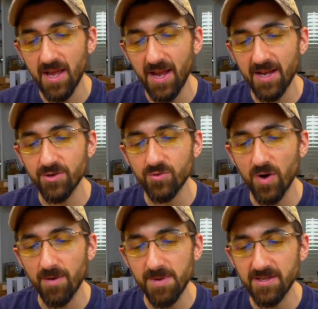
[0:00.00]
and
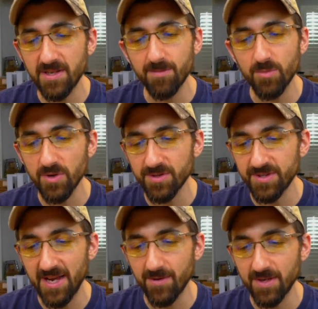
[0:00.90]
drum and timbrel
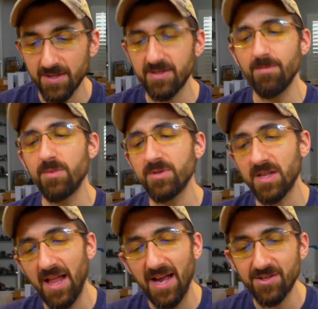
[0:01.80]
sound, and cymbals
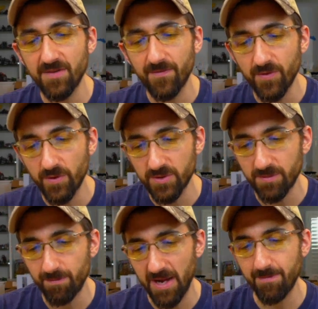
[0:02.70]
clash and flutes
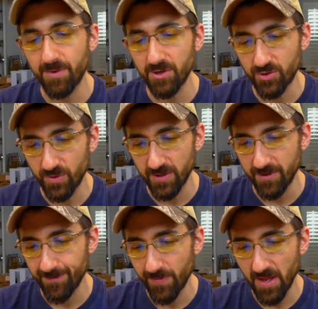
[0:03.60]
pipe
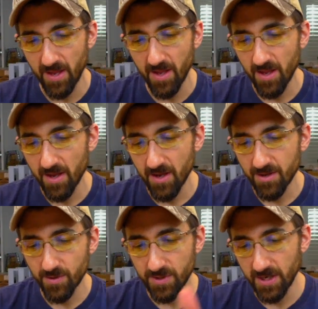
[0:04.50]
shrill.
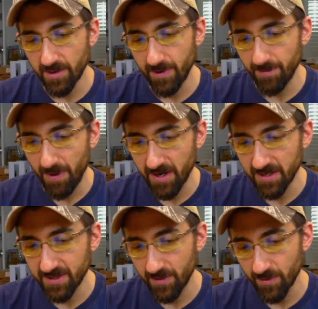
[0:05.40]
So we're talking about Bacchus,
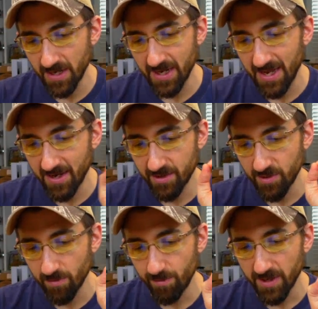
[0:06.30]
and then we're going to get into
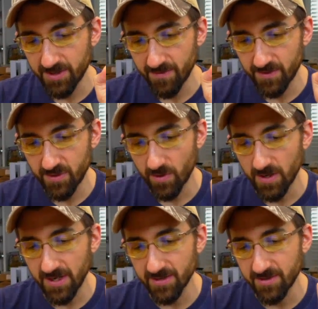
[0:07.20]
a bunch of
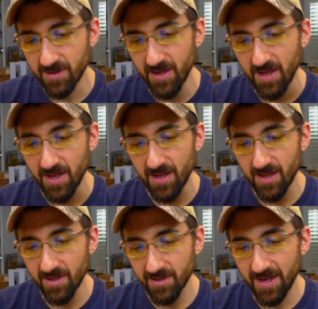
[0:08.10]
stories.
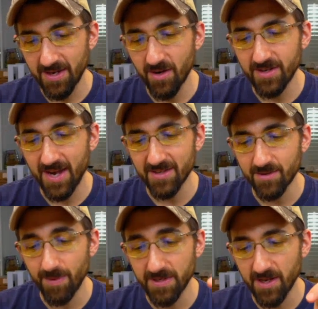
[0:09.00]
Lighten our task
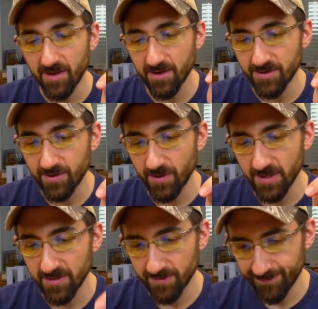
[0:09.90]
by telling us stories.